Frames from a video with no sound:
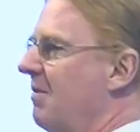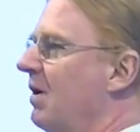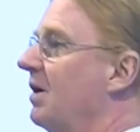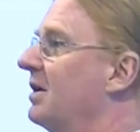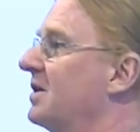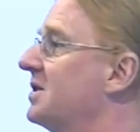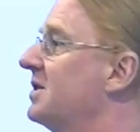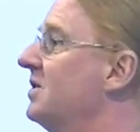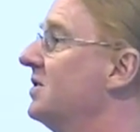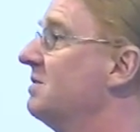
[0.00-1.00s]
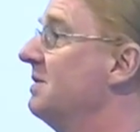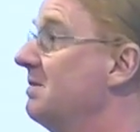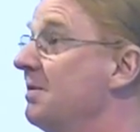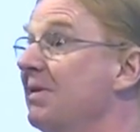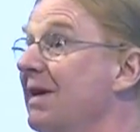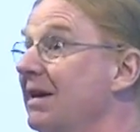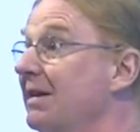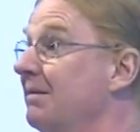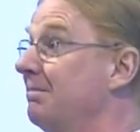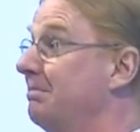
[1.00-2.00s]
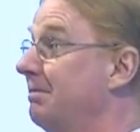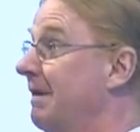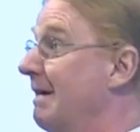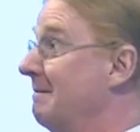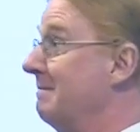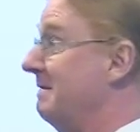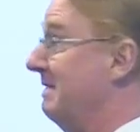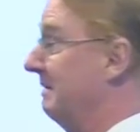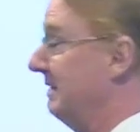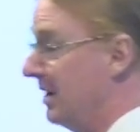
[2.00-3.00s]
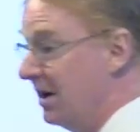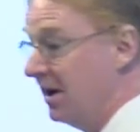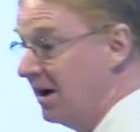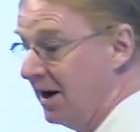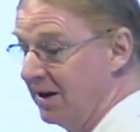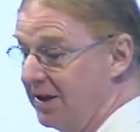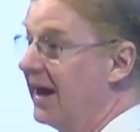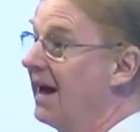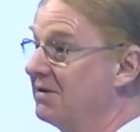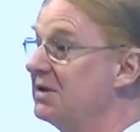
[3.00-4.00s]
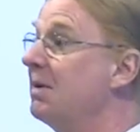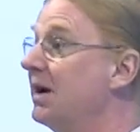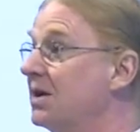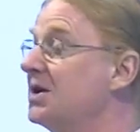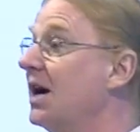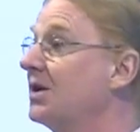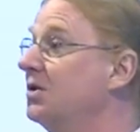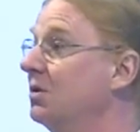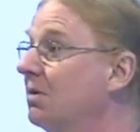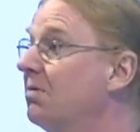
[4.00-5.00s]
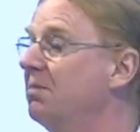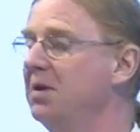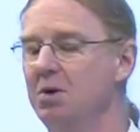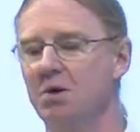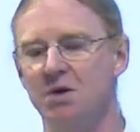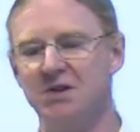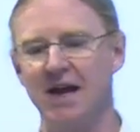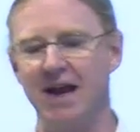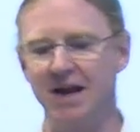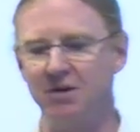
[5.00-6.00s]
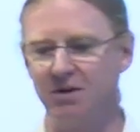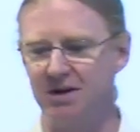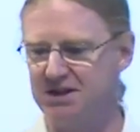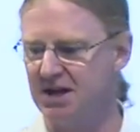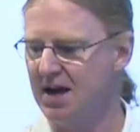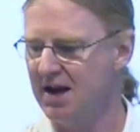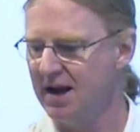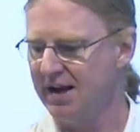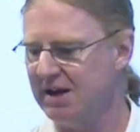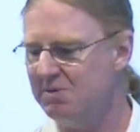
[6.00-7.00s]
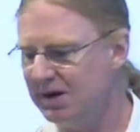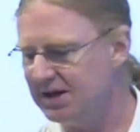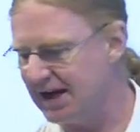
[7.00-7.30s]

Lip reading: well, excuse me, but we got a little problem here, they have somebody to talk to who knows how to handle this. And then we need to